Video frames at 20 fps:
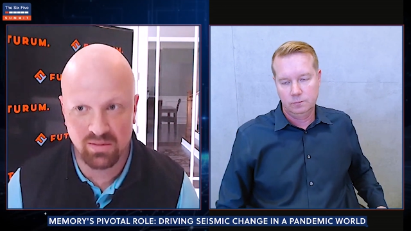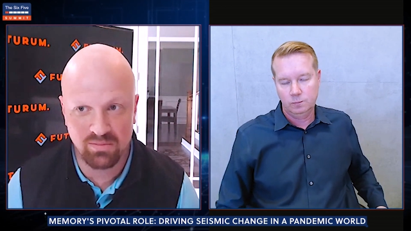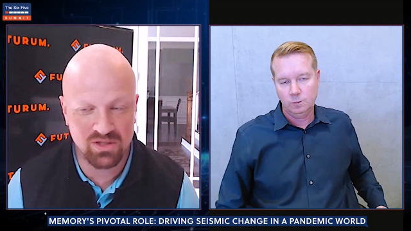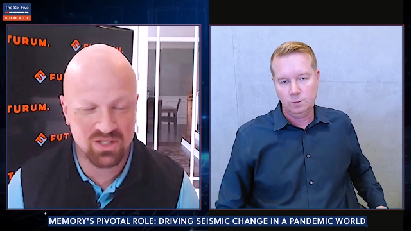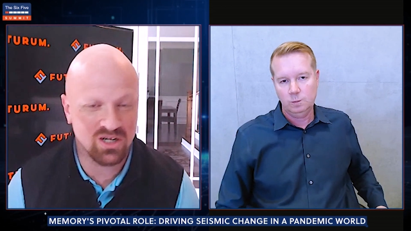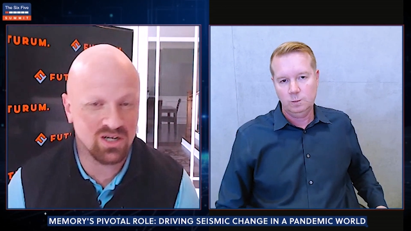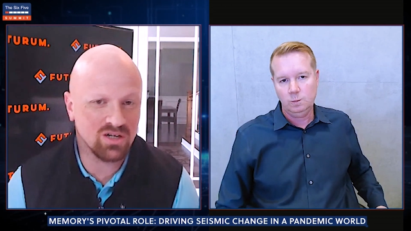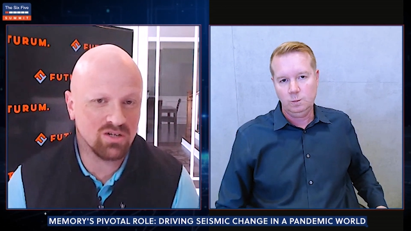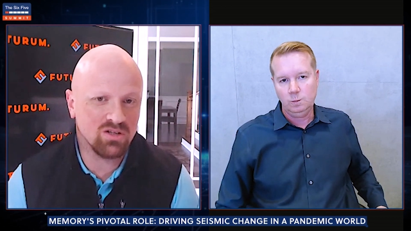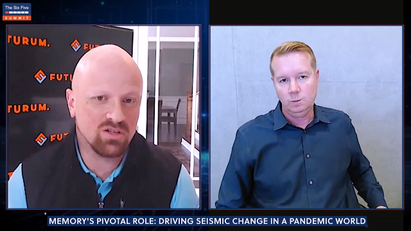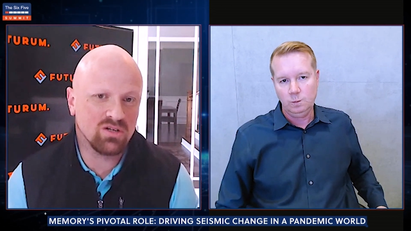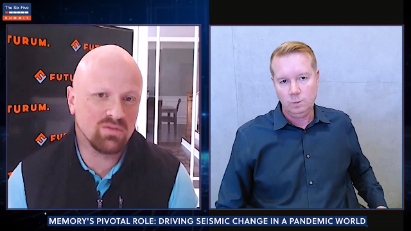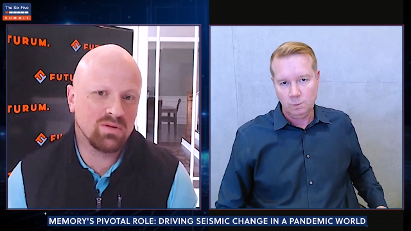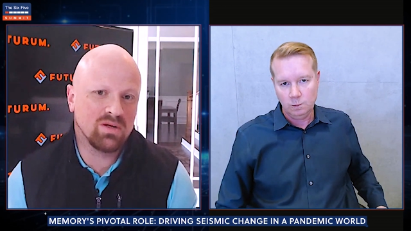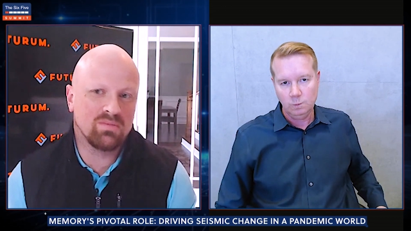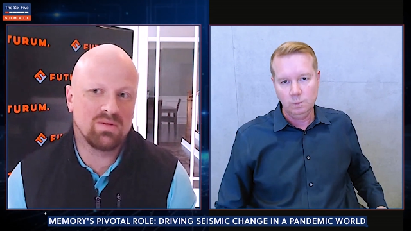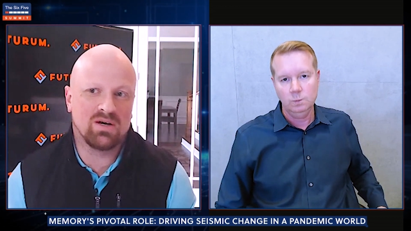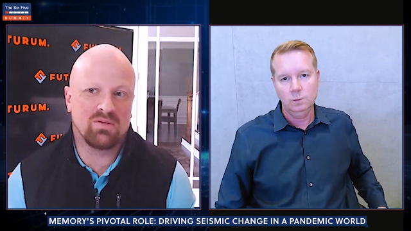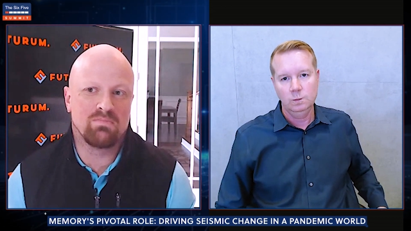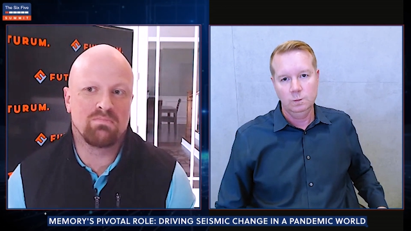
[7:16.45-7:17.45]
Speaker 1: but talk a little bit
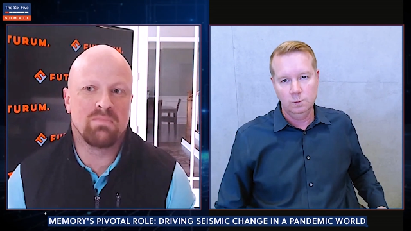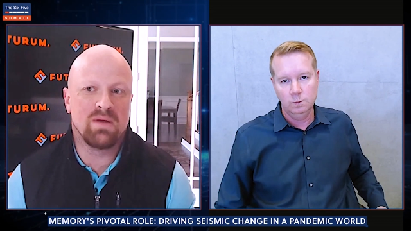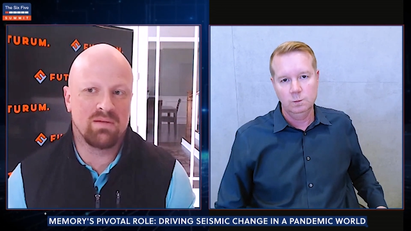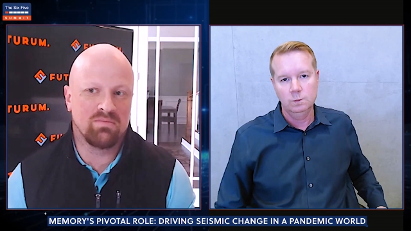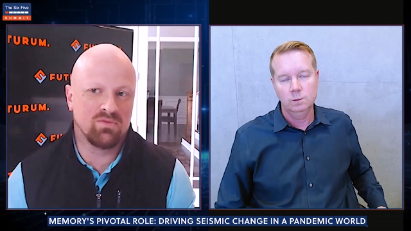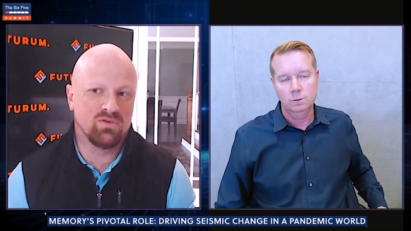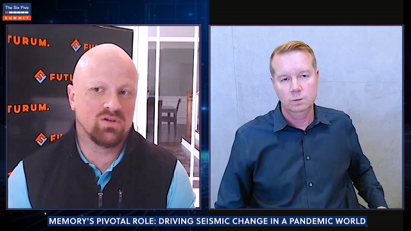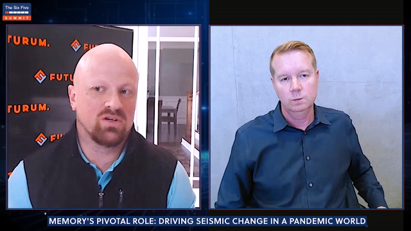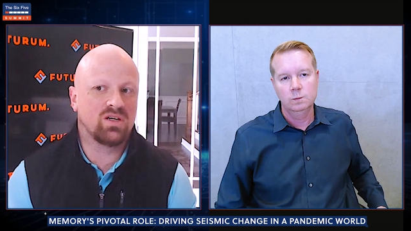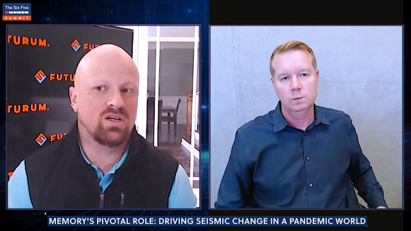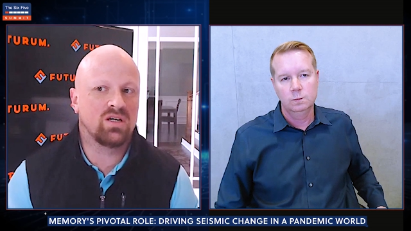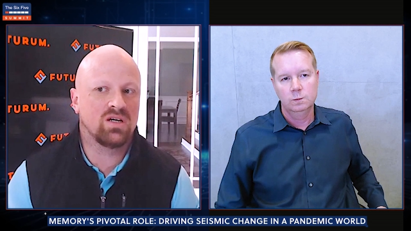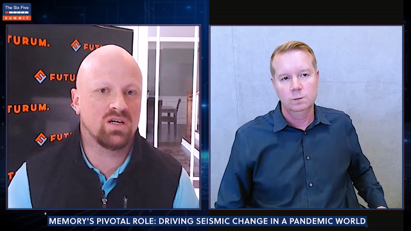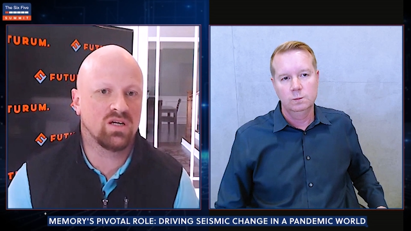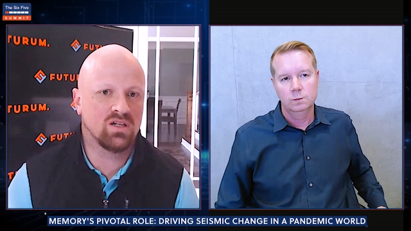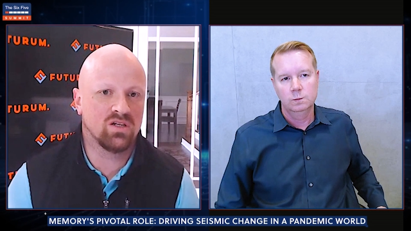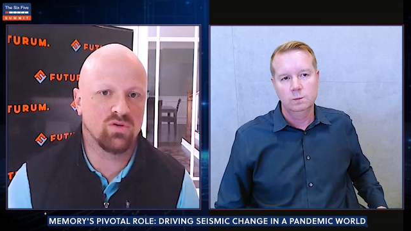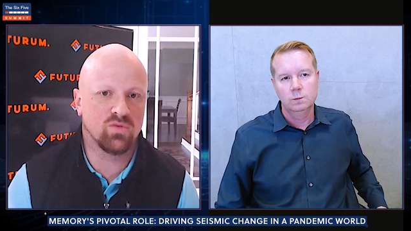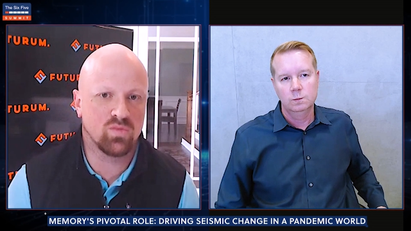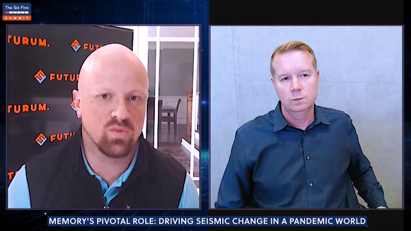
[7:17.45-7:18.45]
about memory
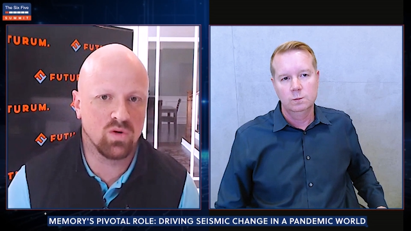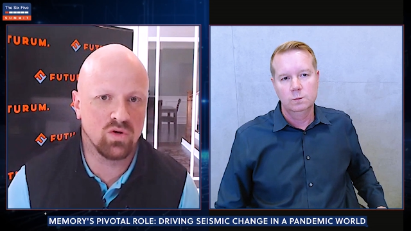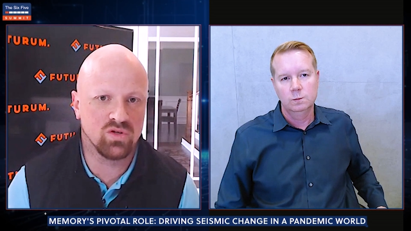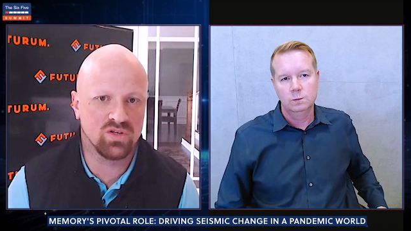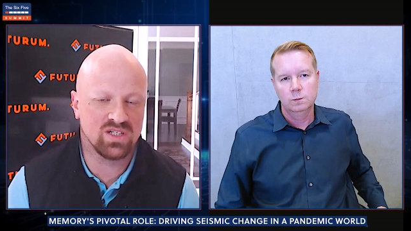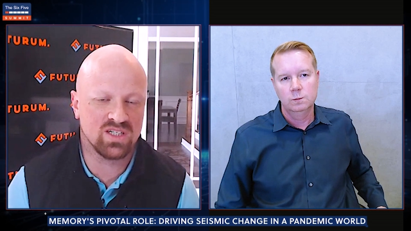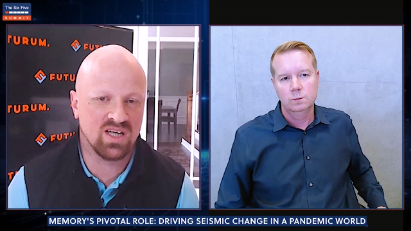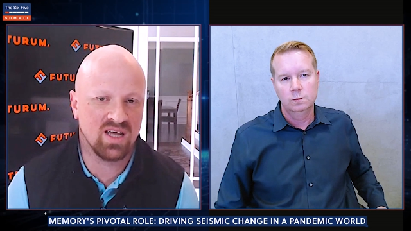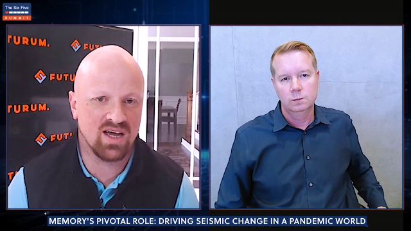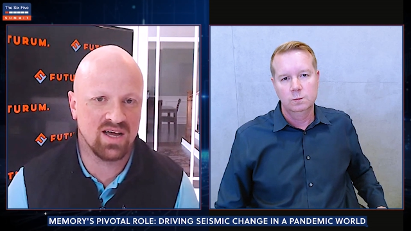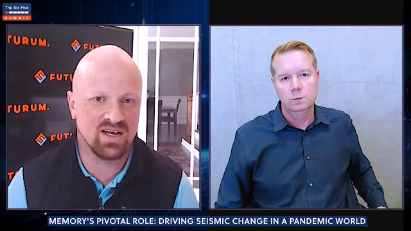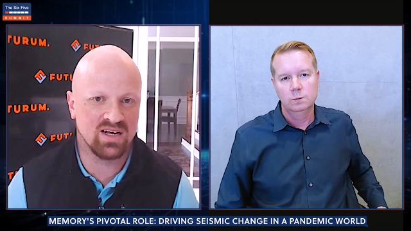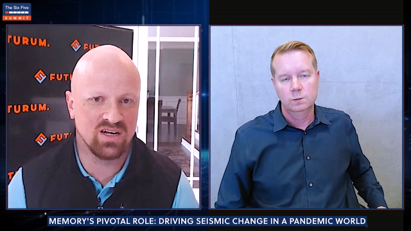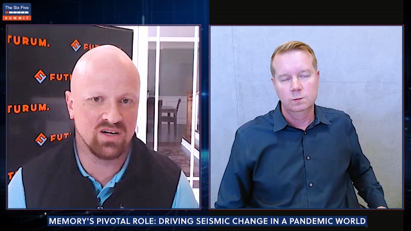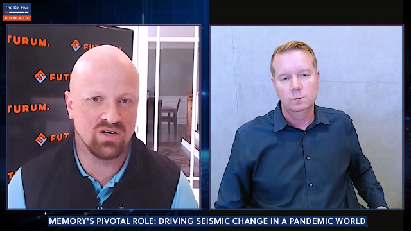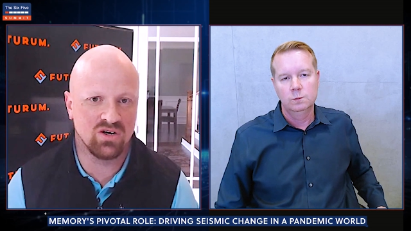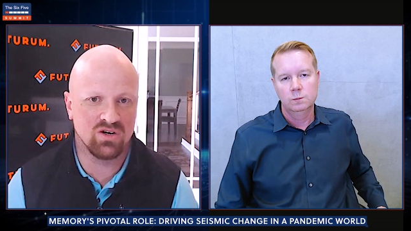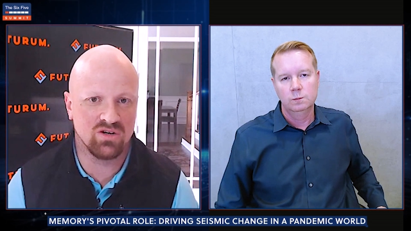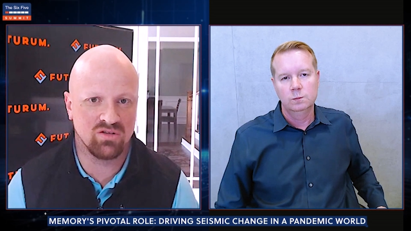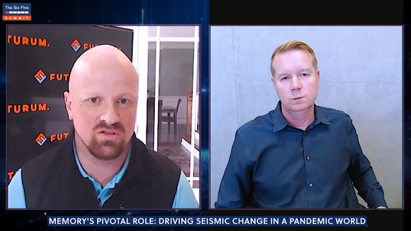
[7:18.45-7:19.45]
and the role it's had in
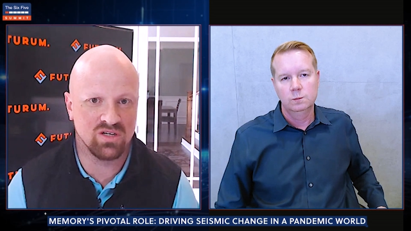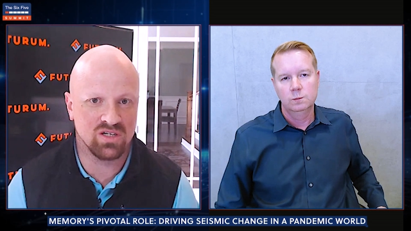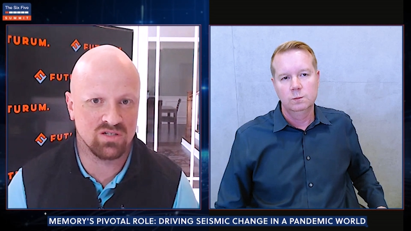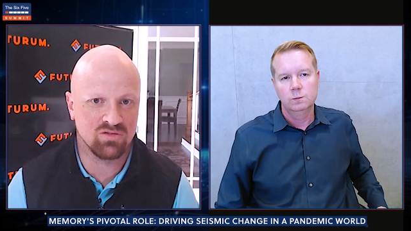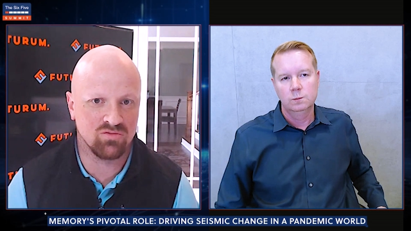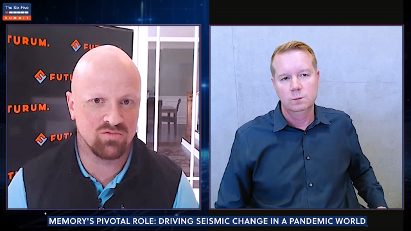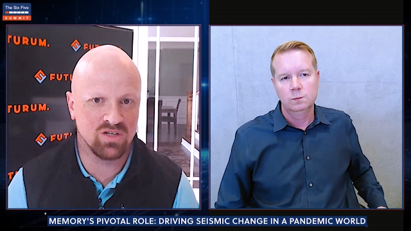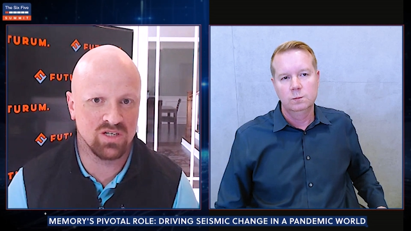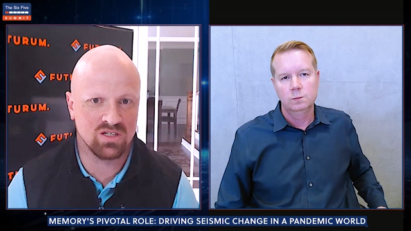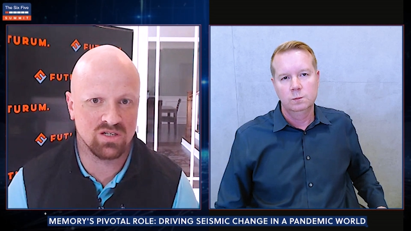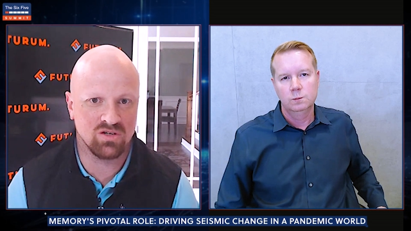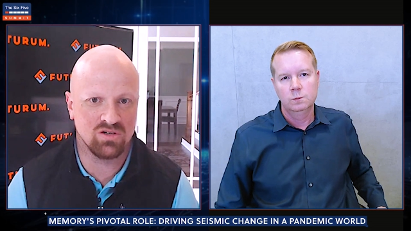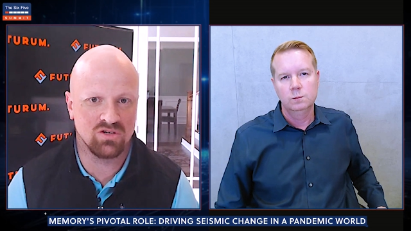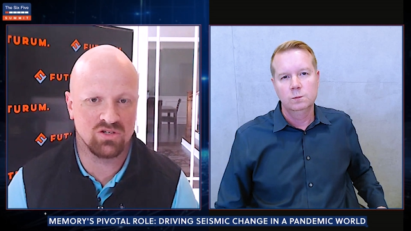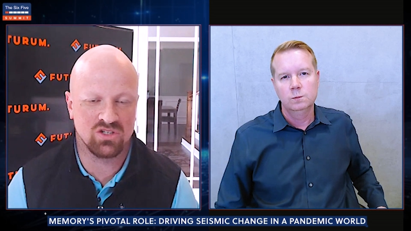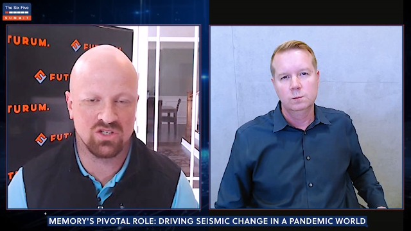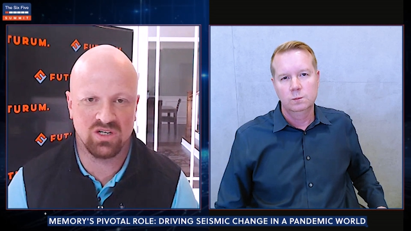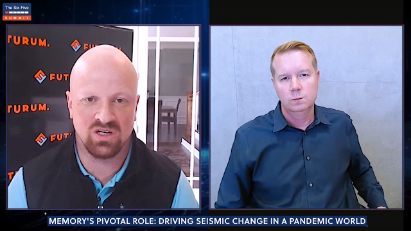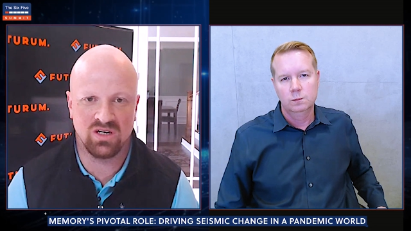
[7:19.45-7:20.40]
all this research